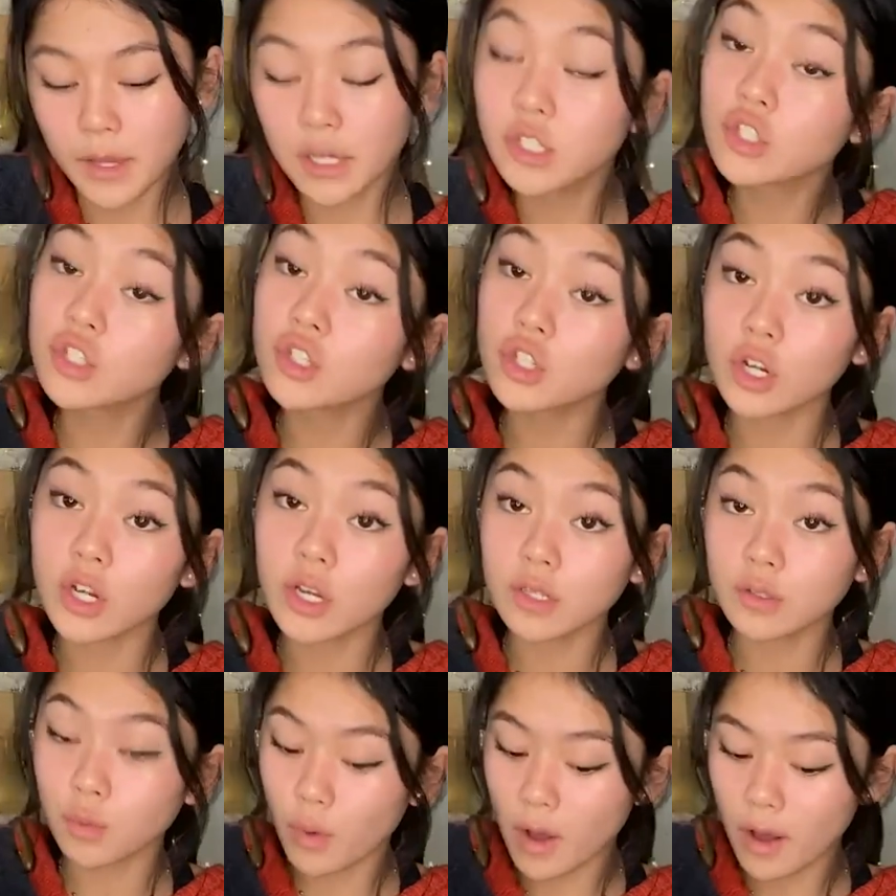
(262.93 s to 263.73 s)
mixture
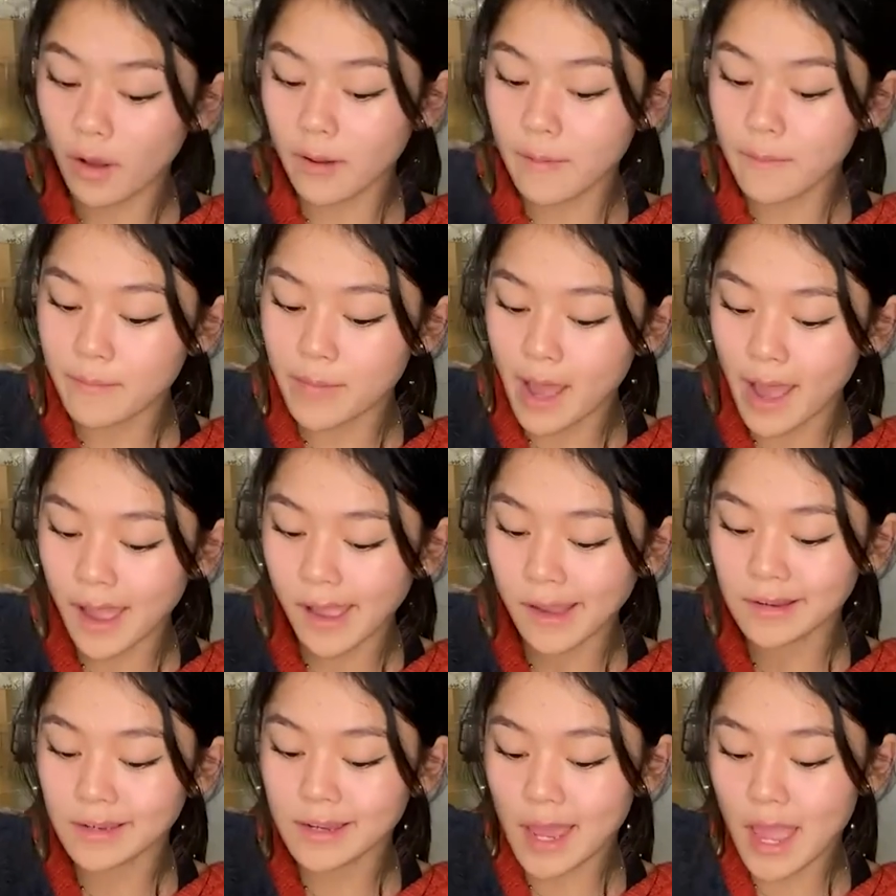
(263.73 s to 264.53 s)
is well
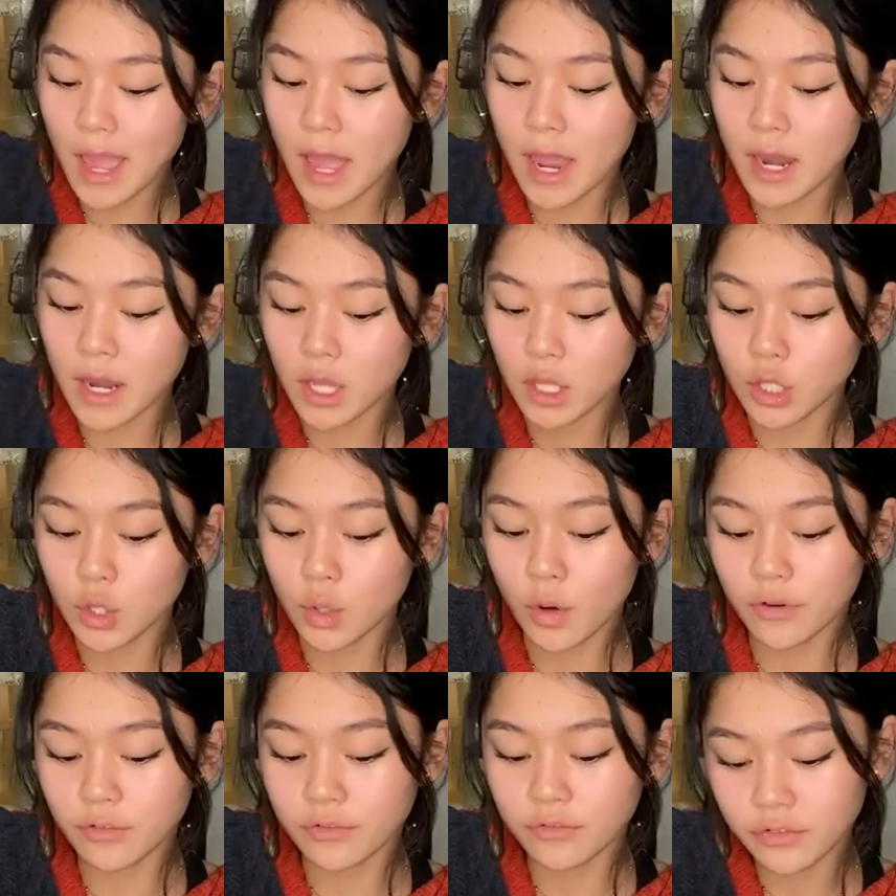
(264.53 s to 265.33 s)
combined and
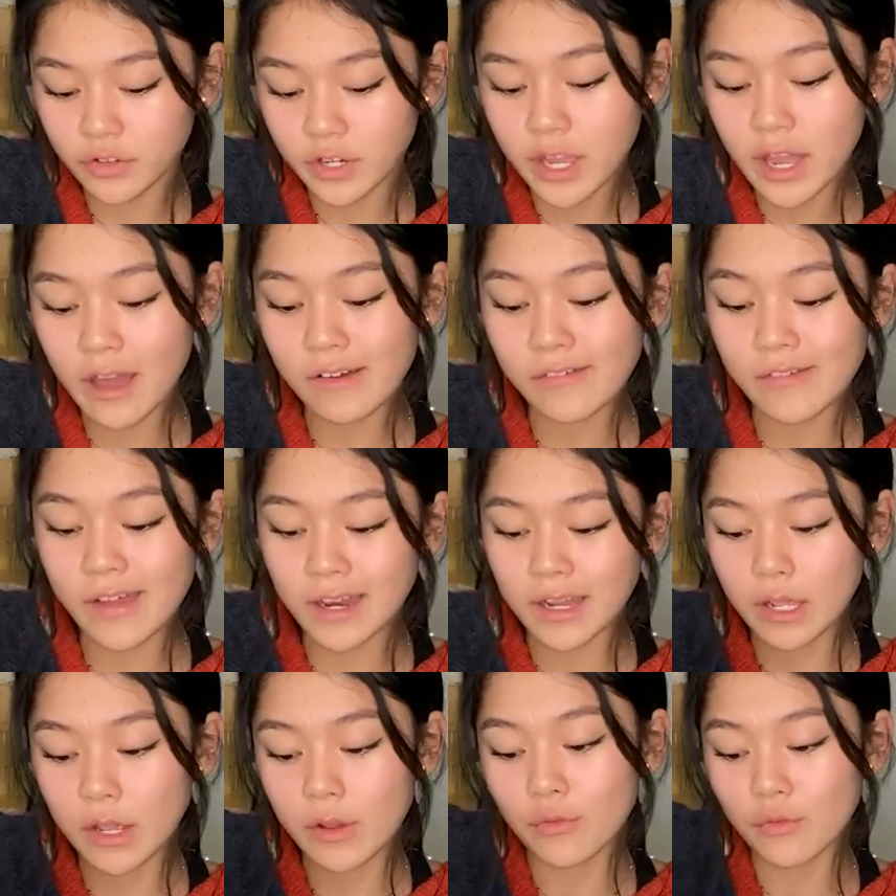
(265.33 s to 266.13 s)
you are free of
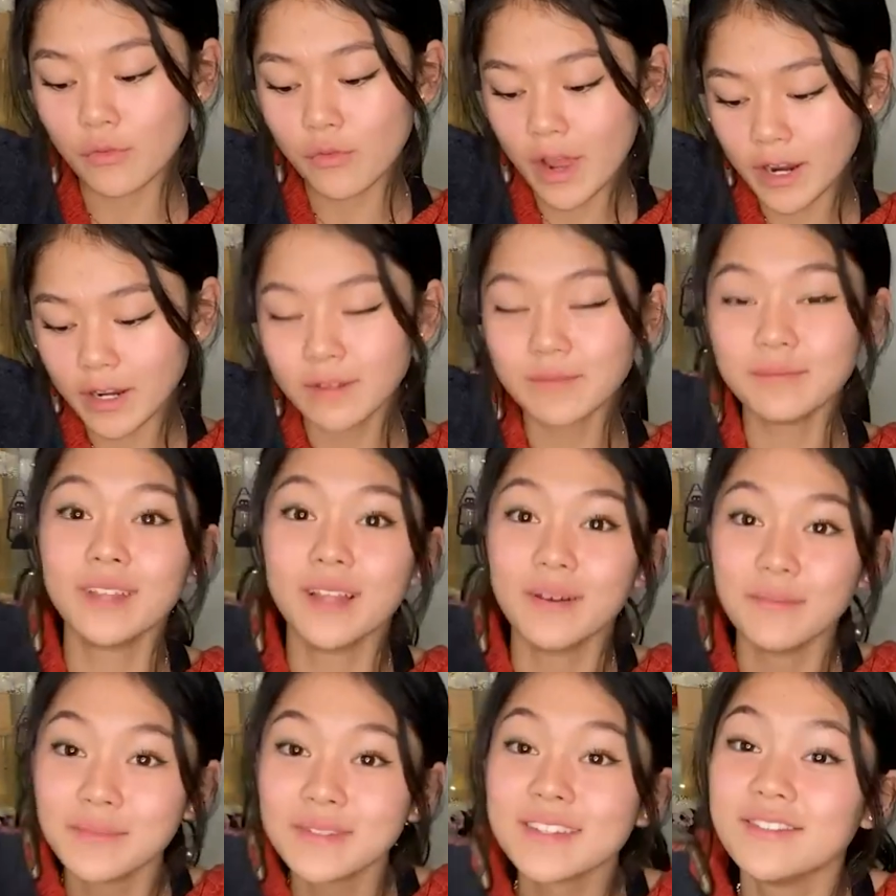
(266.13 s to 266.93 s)
any random
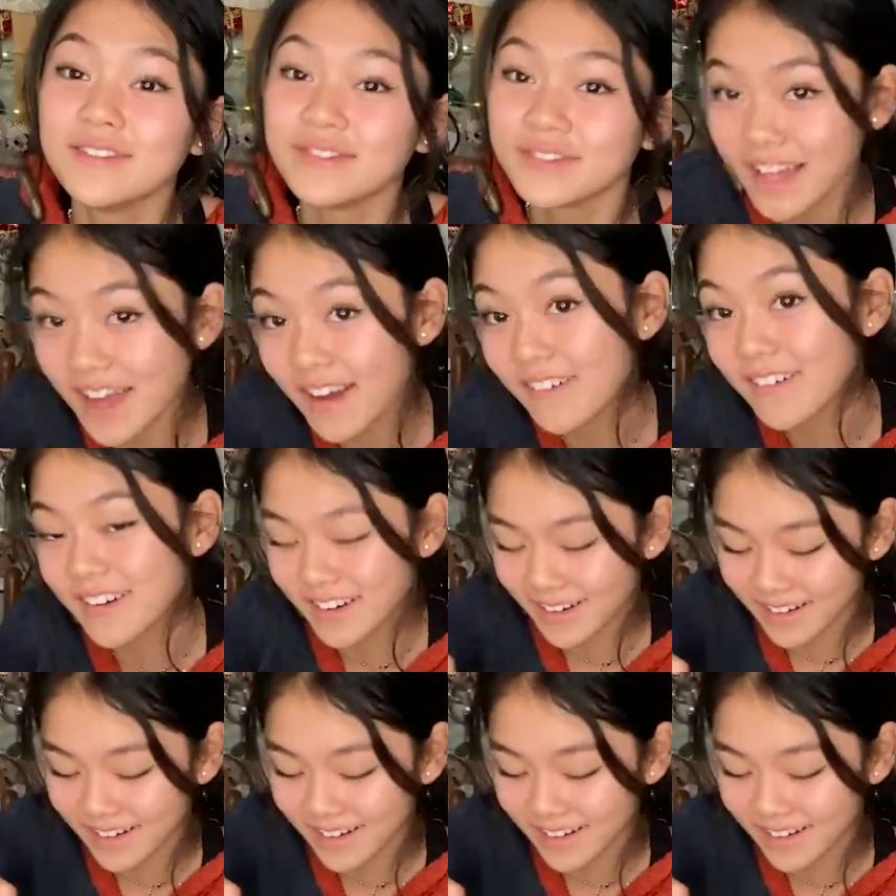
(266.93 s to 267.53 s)
lumps of flour.